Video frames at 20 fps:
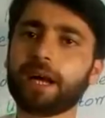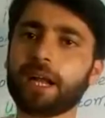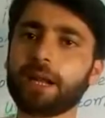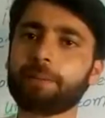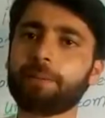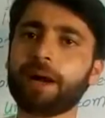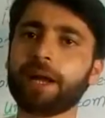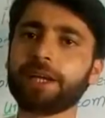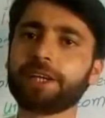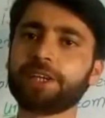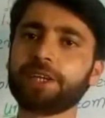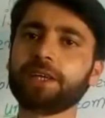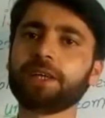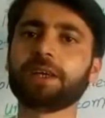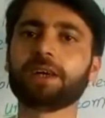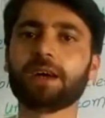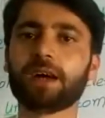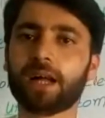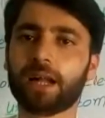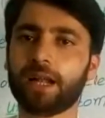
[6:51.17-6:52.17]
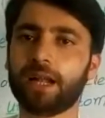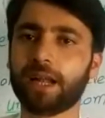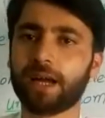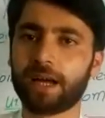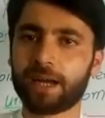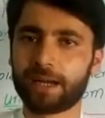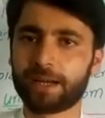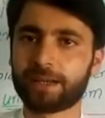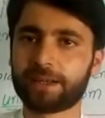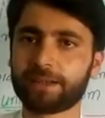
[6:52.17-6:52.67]
Almighty
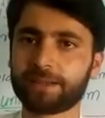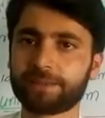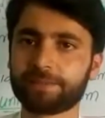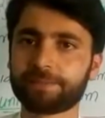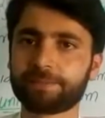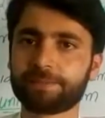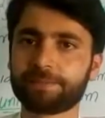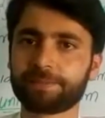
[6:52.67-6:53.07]
Allah.